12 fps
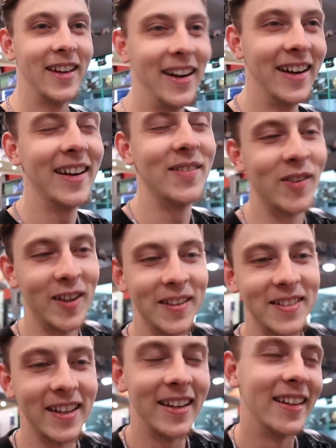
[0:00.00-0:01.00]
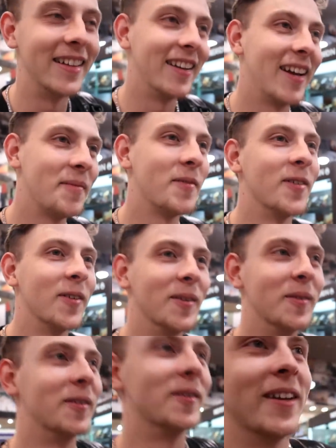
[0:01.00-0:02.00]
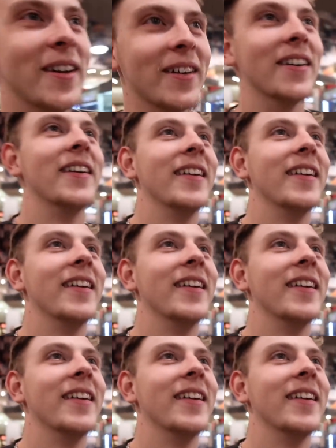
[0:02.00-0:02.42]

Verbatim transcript: Alright, Valentine. I'm annoyed with you now.